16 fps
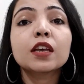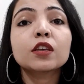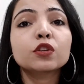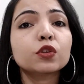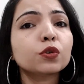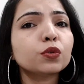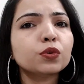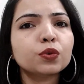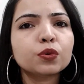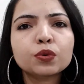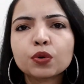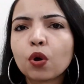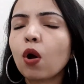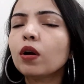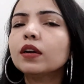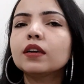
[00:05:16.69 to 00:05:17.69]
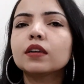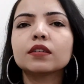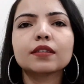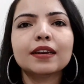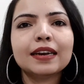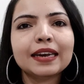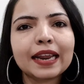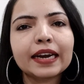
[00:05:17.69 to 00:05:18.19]
So do not
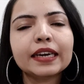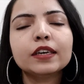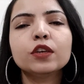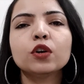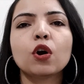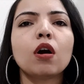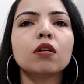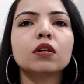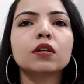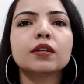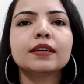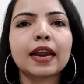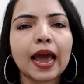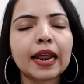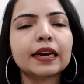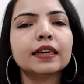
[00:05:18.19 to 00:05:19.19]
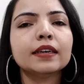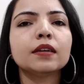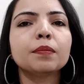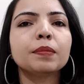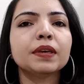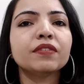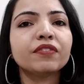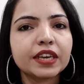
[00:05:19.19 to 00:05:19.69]
let your talent
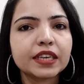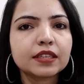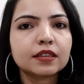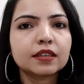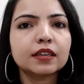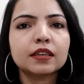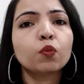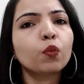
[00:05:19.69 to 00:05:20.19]
be wasted.